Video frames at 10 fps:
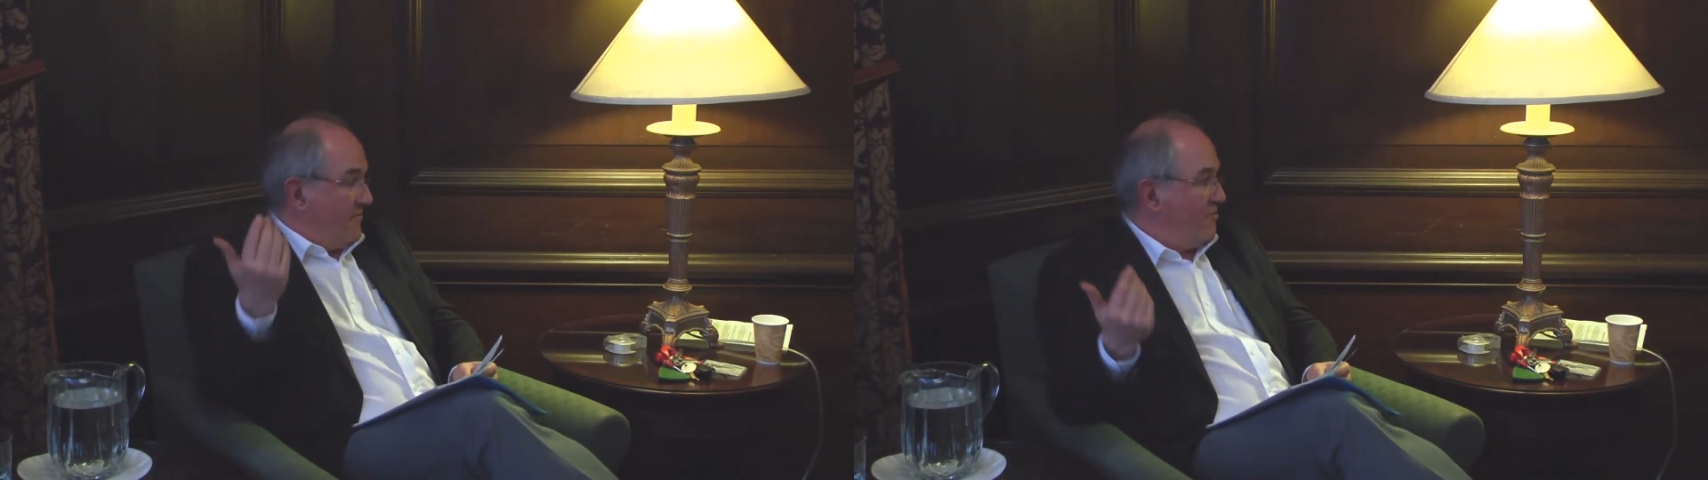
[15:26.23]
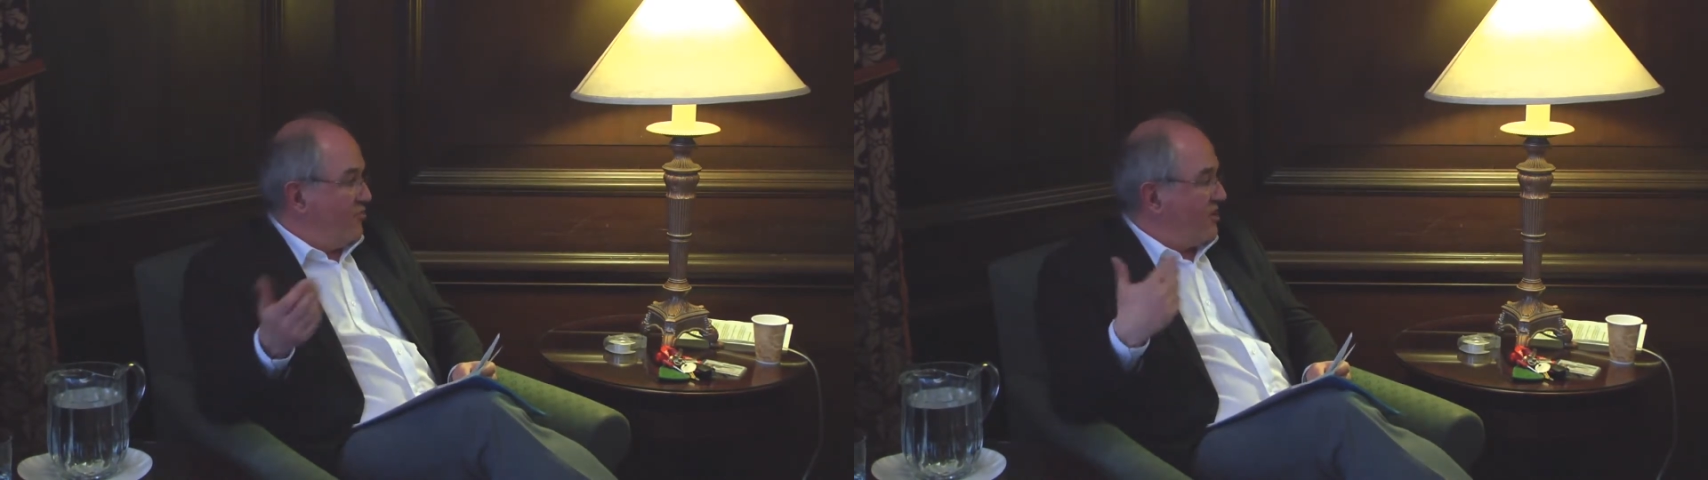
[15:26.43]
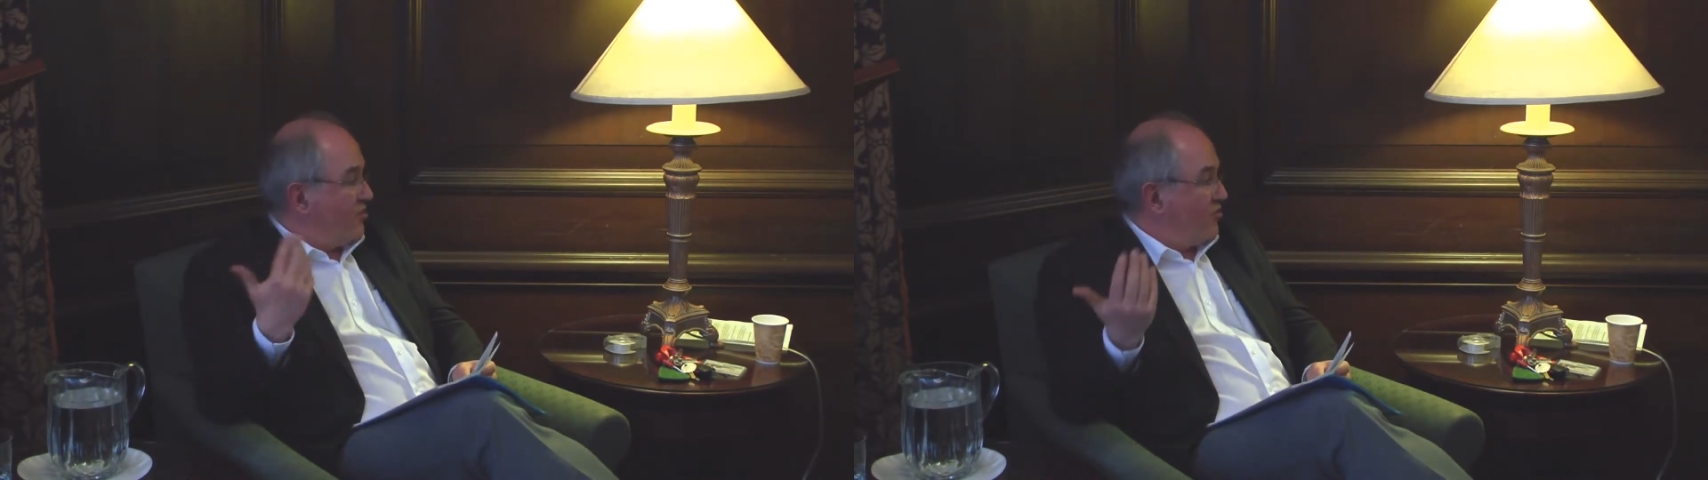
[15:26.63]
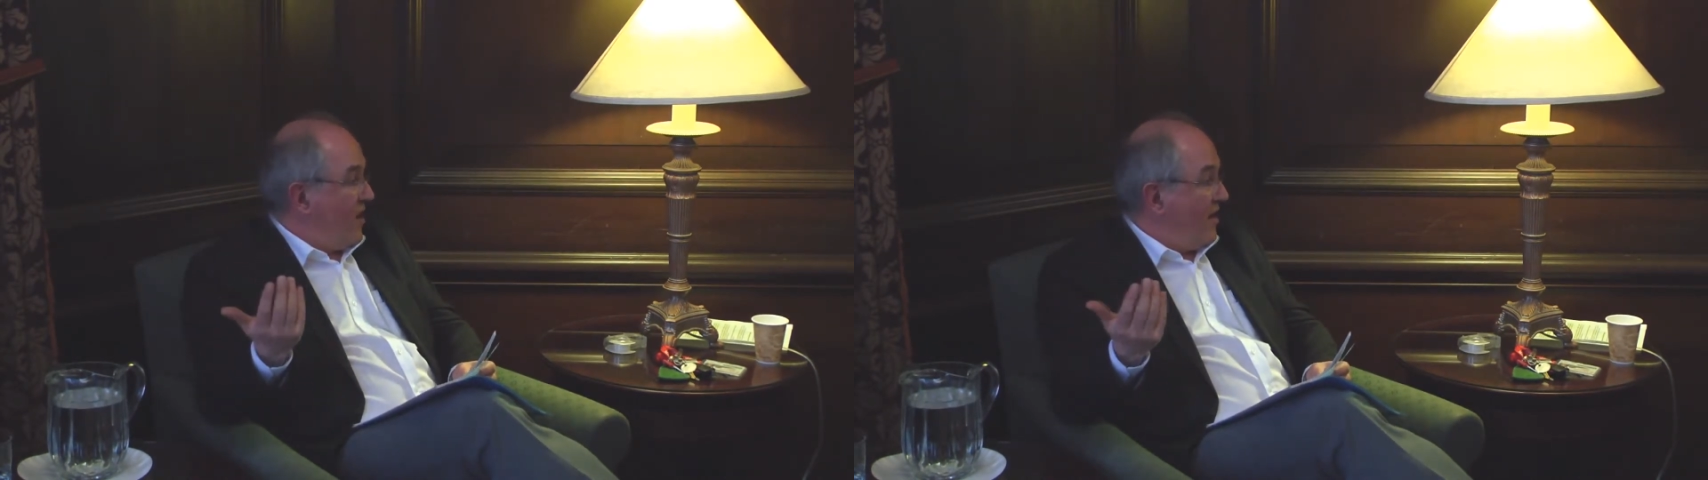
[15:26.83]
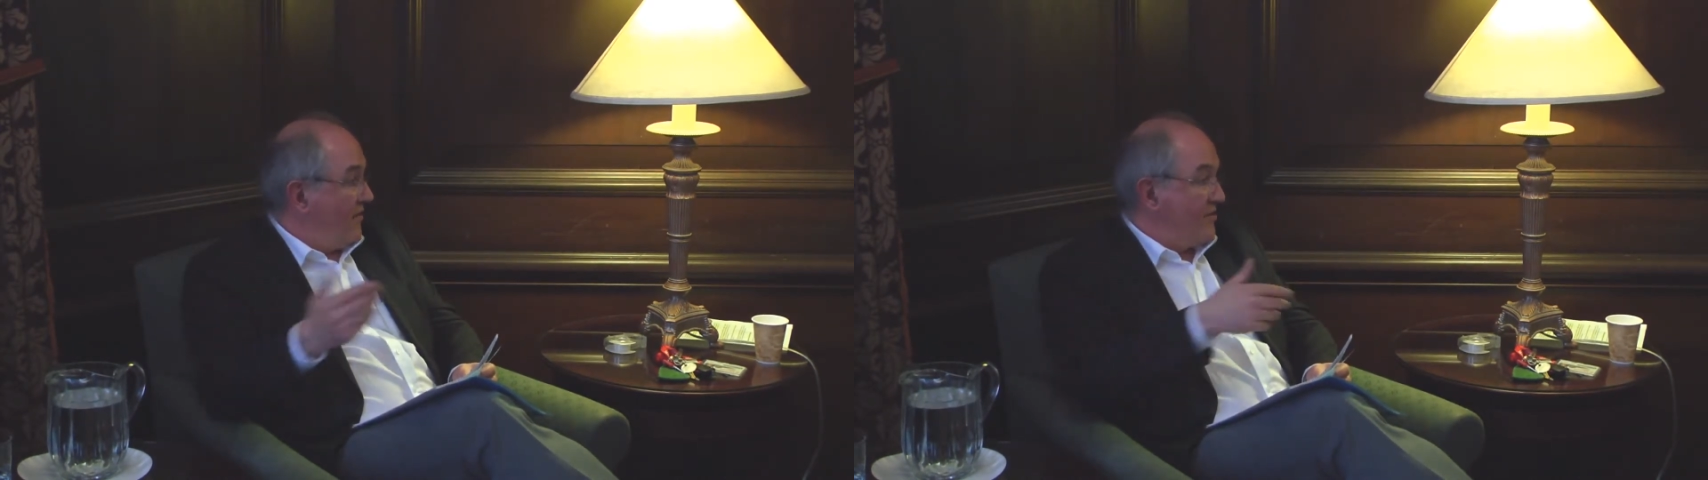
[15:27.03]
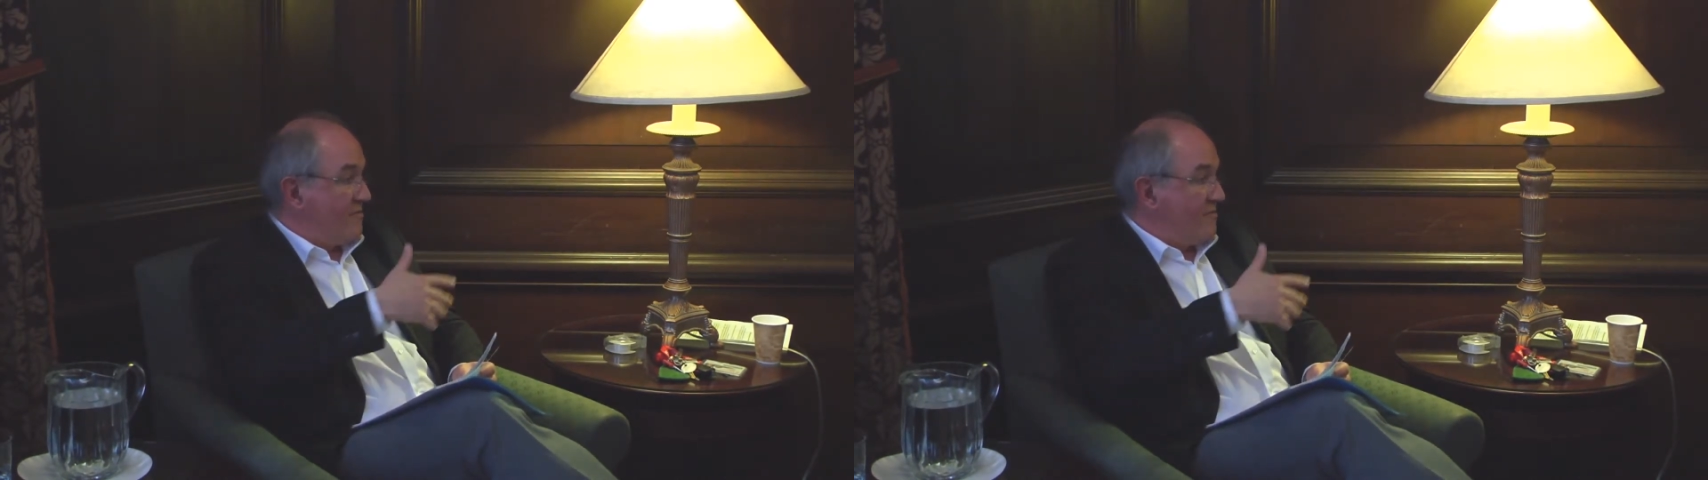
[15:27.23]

the British Crown, the